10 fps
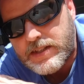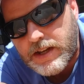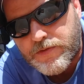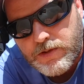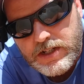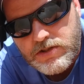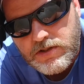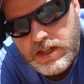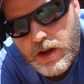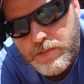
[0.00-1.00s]

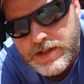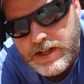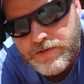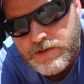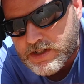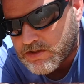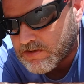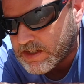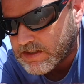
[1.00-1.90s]
differential, the open differential.